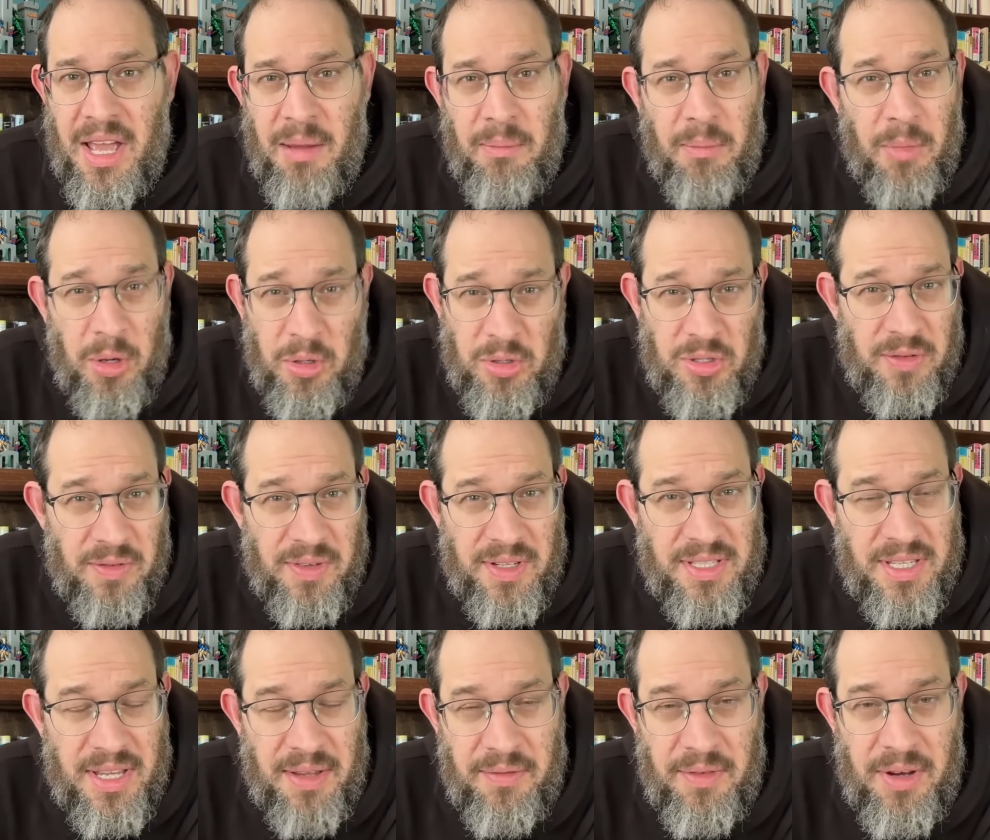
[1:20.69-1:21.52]
Most of
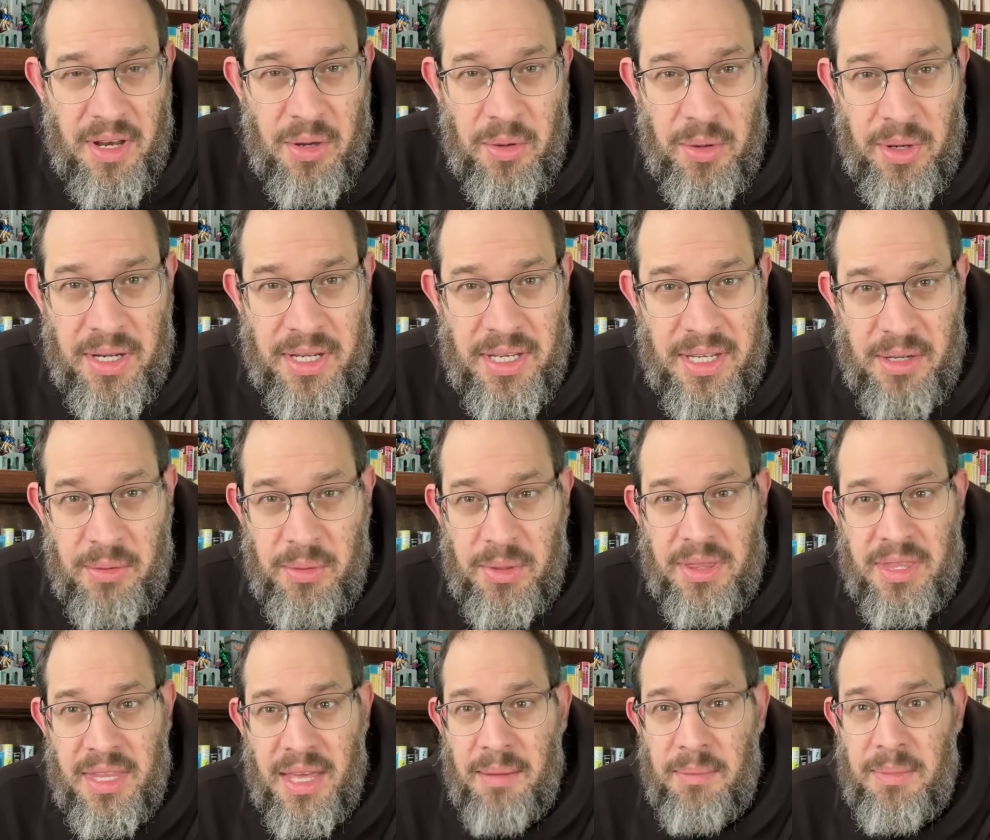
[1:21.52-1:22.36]
us have no idea
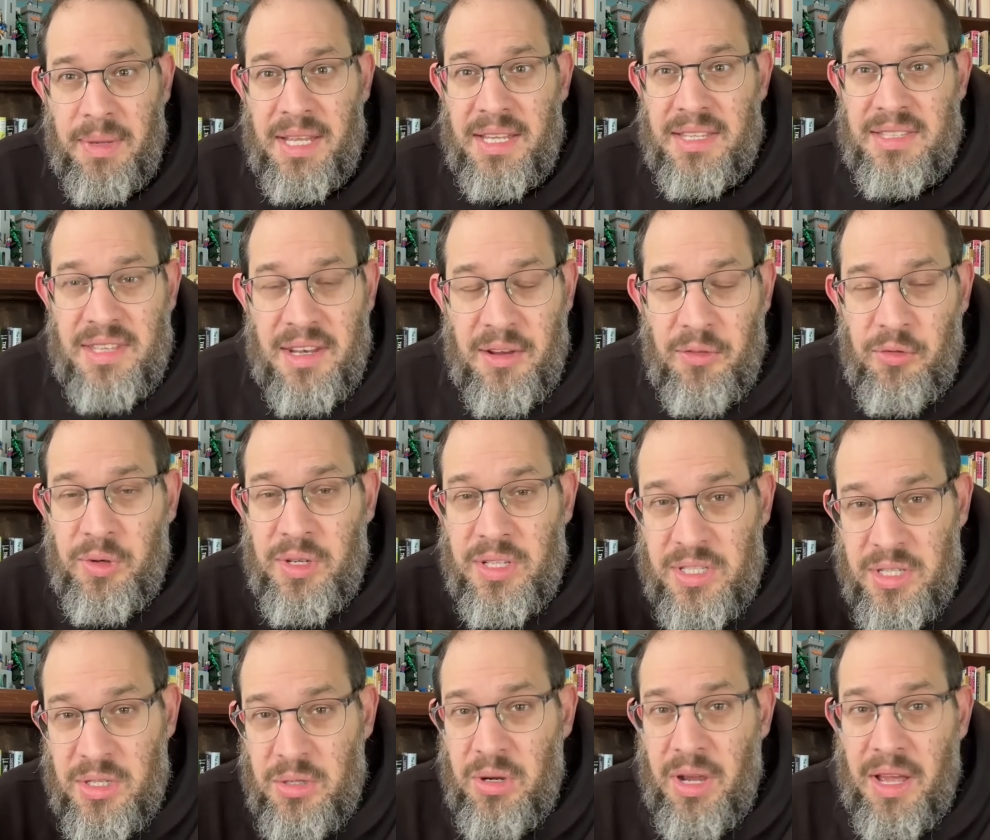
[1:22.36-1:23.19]
what that means. And if we
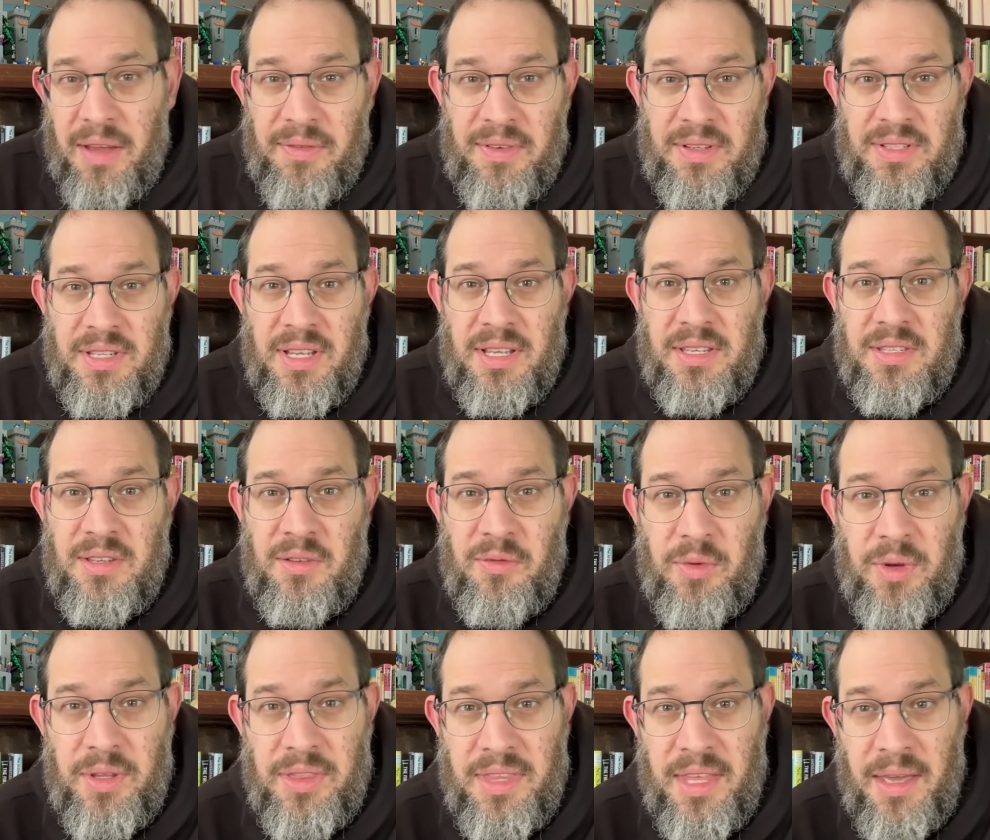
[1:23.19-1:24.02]
do have a sense of
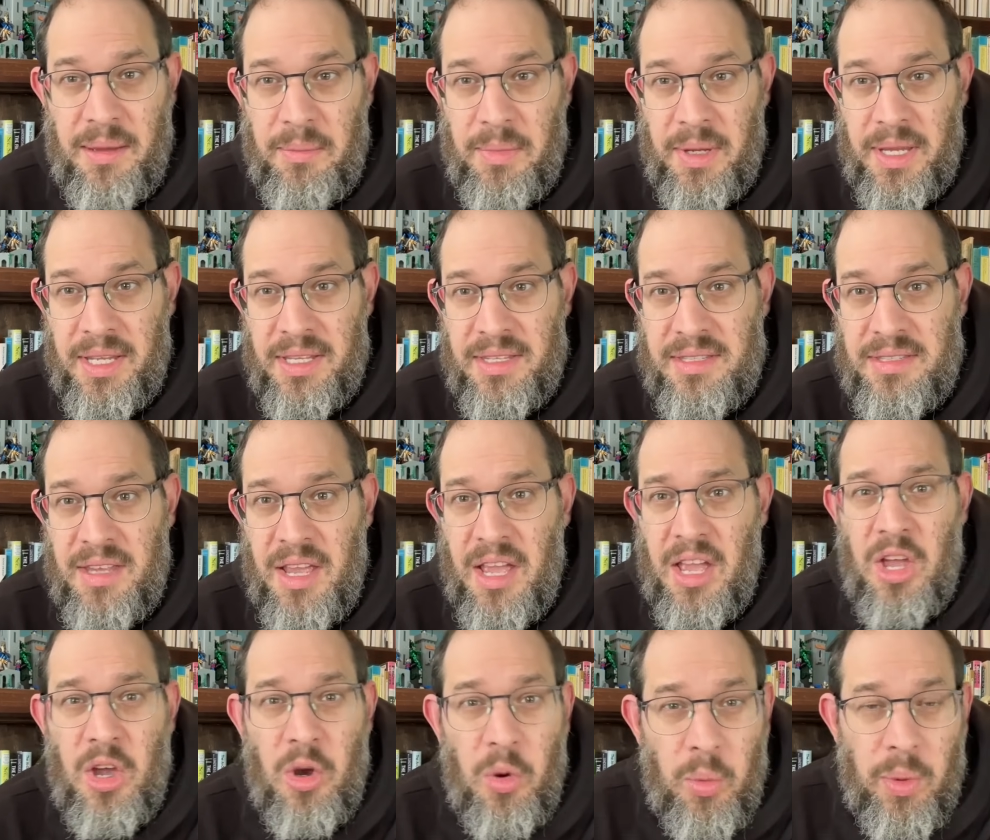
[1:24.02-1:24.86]
what that means,
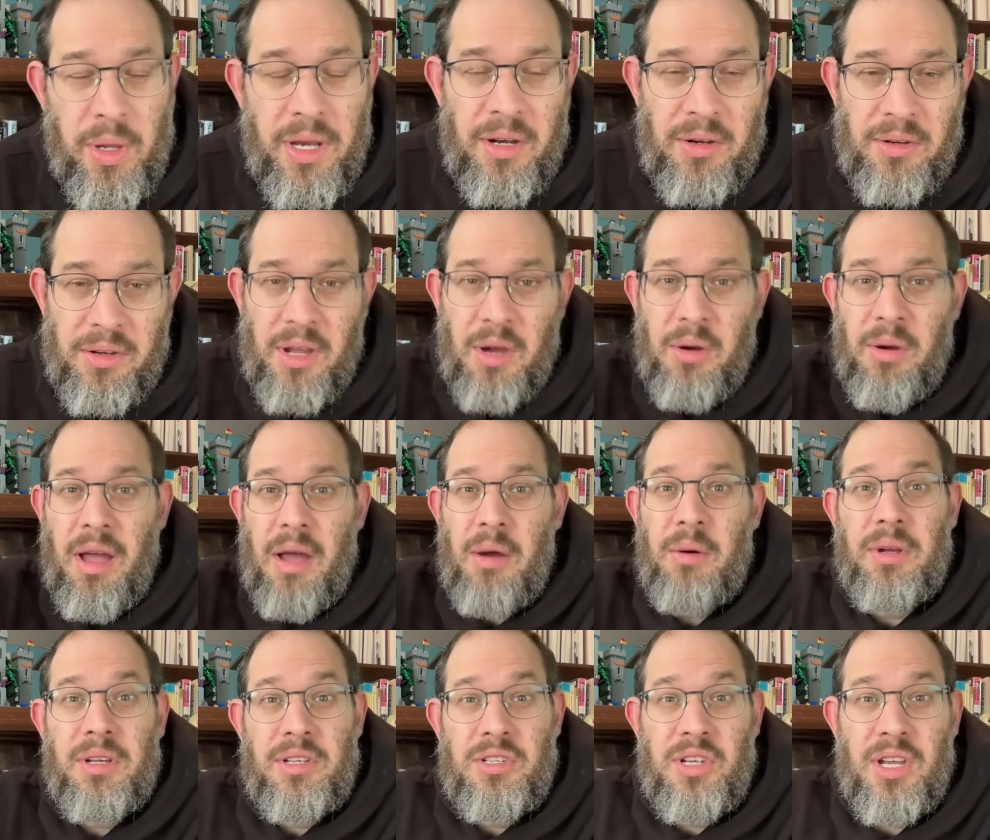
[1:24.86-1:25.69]
we don't know
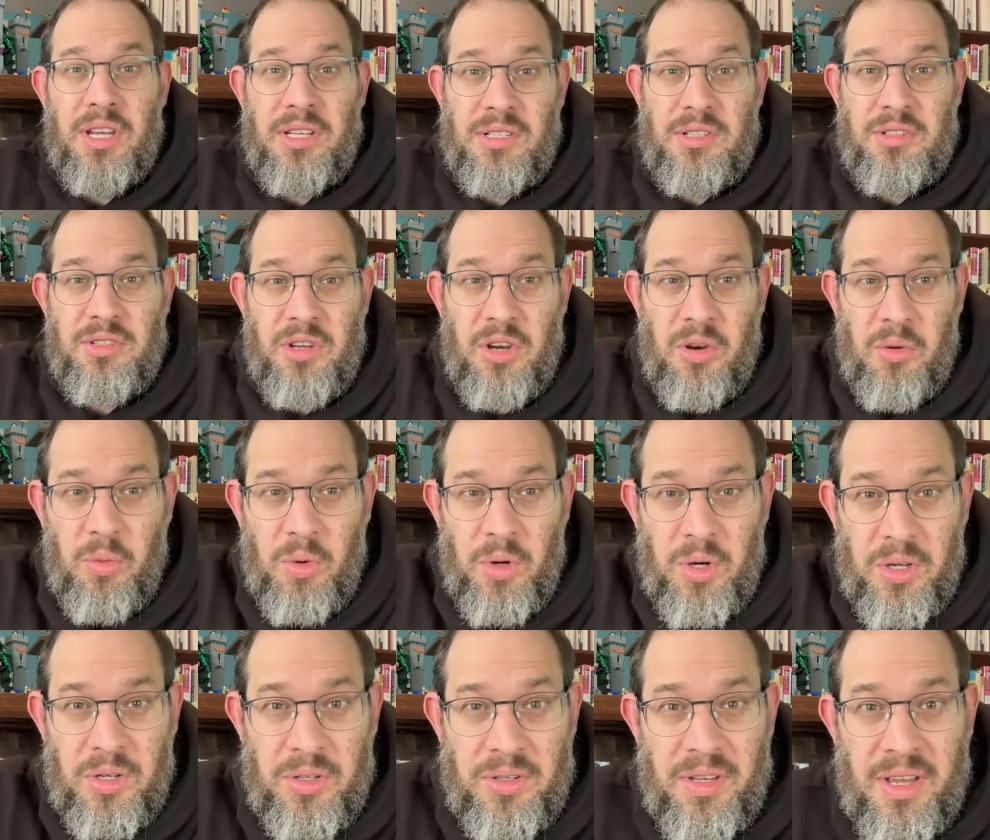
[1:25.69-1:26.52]
how it changes our
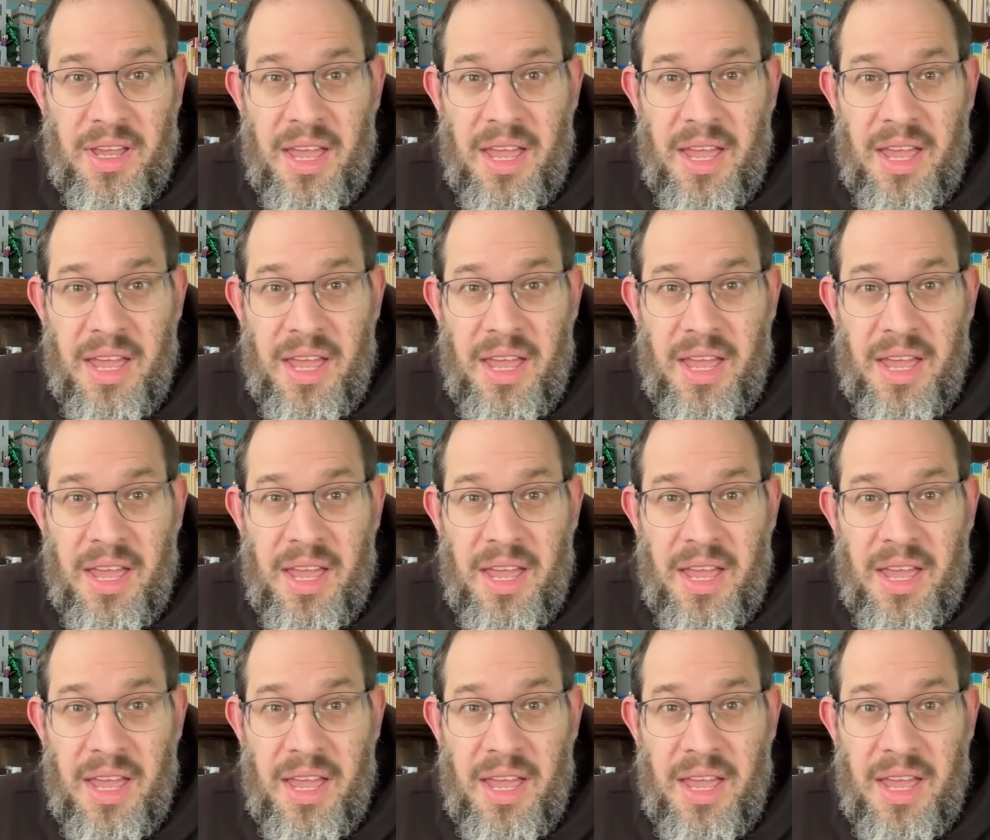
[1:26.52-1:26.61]
world.